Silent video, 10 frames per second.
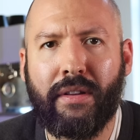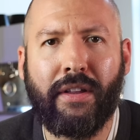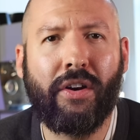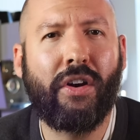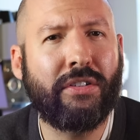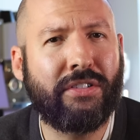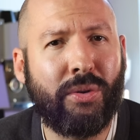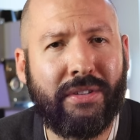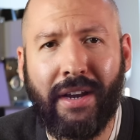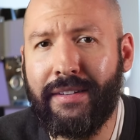They're
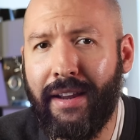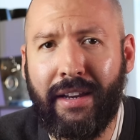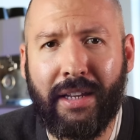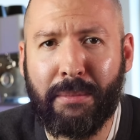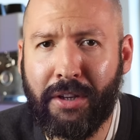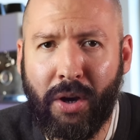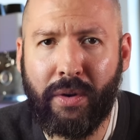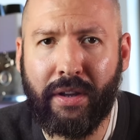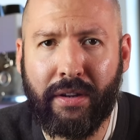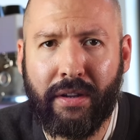also titanium
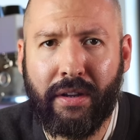coated,